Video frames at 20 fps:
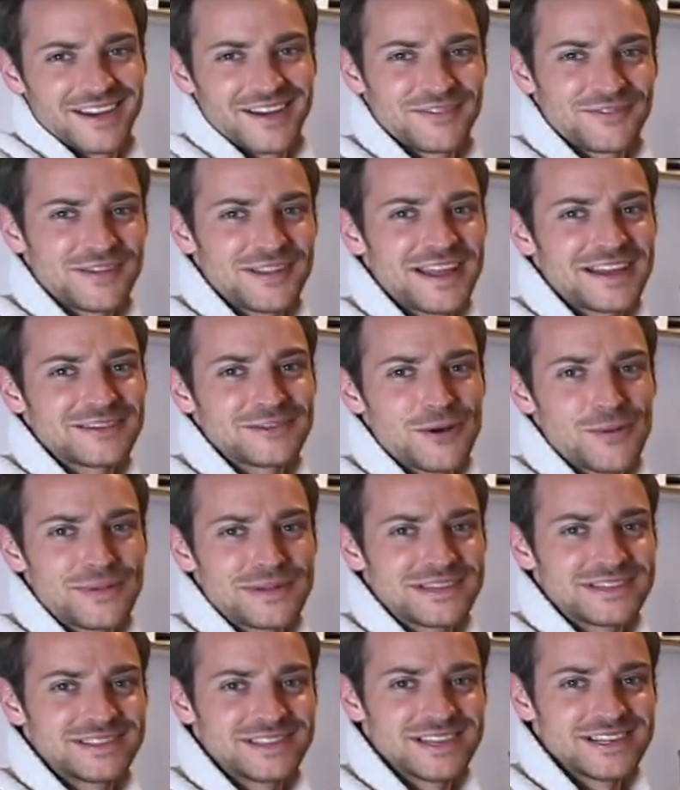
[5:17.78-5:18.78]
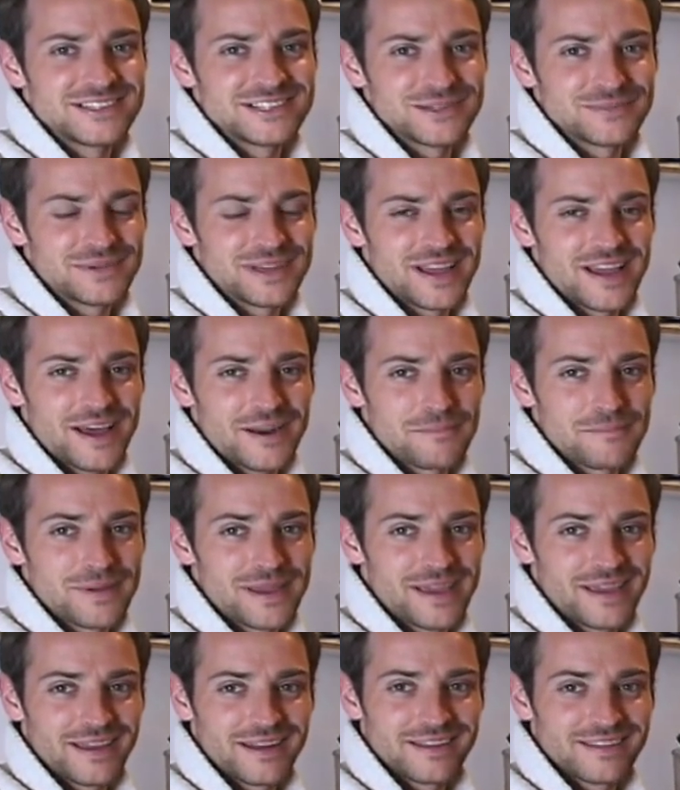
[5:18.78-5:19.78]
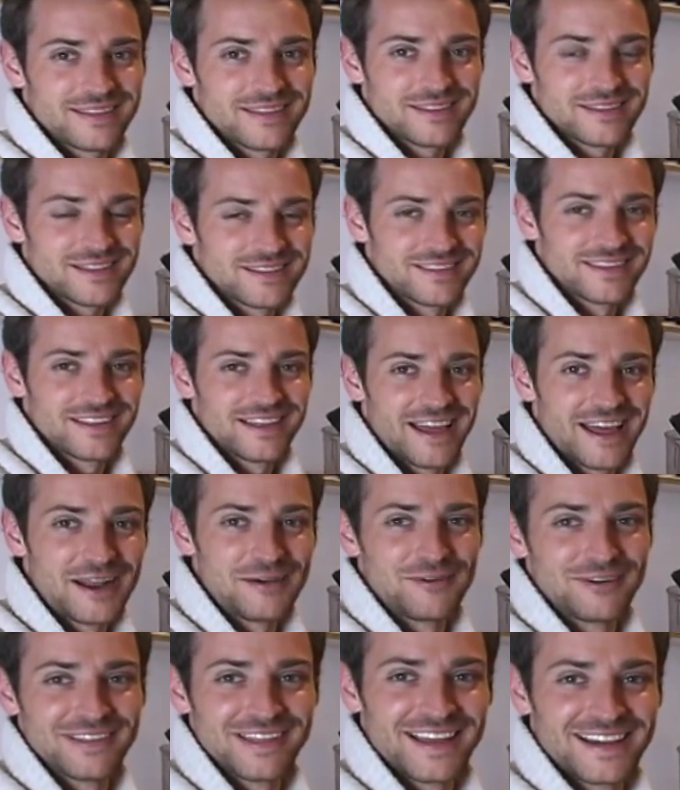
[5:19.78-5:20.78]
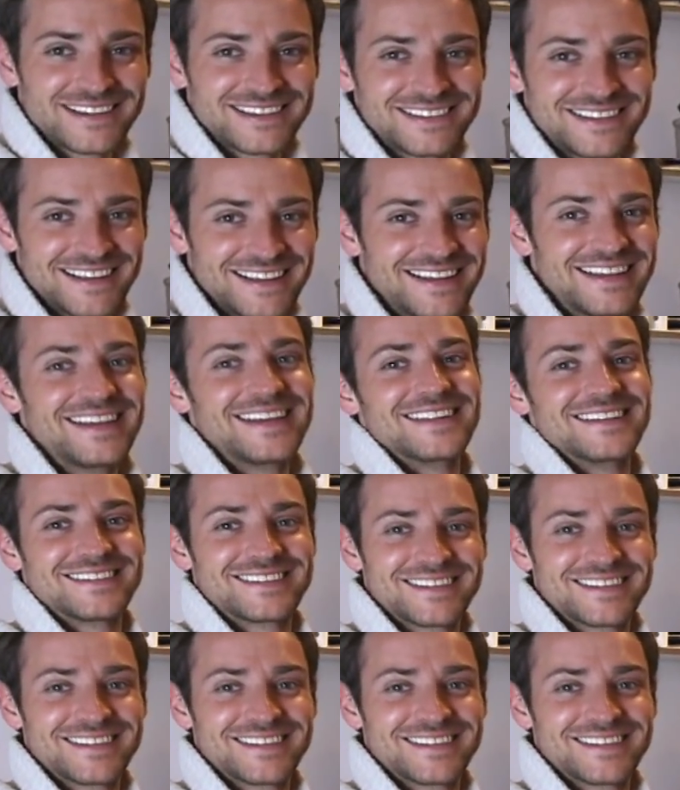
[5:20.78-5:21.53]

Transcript: I feel like nobody's teaching me how to make anything anyone likes to eat.